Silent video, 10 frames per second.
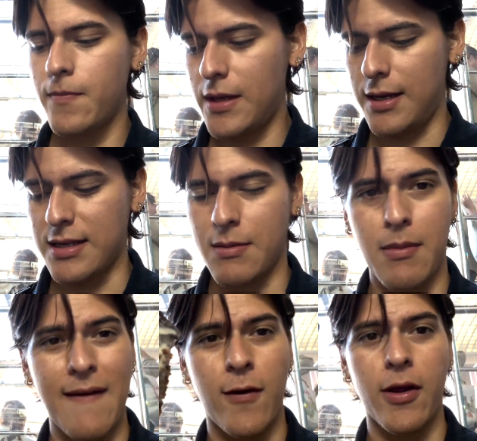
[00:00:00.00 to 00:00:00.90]
And you guys have my
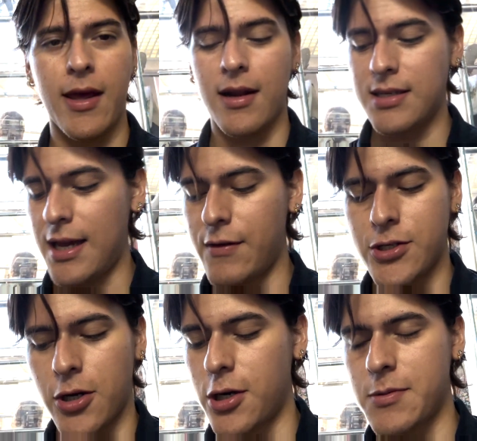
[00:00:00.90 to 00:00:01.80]
phone again because I haven't
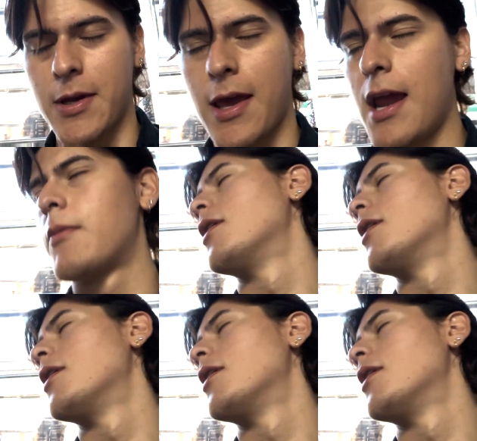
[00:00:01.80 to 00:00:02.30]
charged my camera.